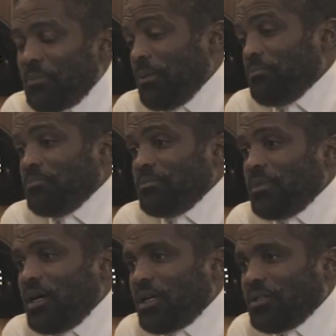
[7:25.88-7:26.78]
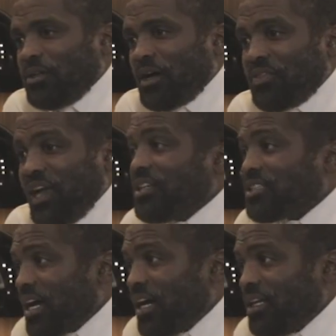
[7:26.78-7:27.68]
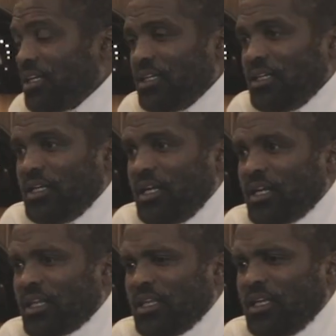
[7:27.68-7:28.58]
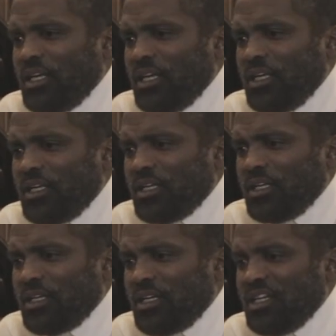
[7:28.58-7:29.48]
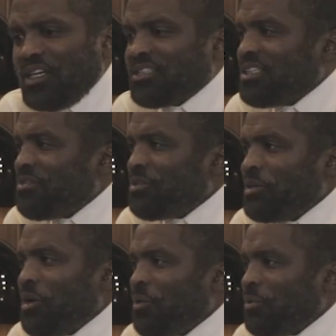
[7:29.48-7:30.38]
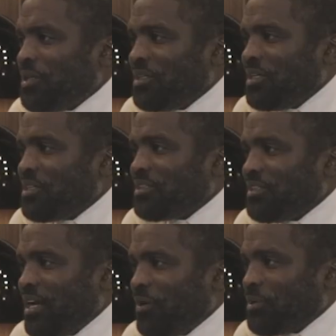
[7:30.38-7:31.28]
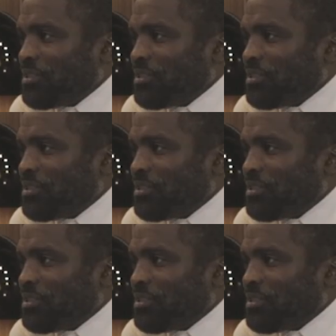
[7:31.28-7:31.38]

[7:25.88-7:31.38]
I thank Scottie, and I think he doesn't even know he does it now.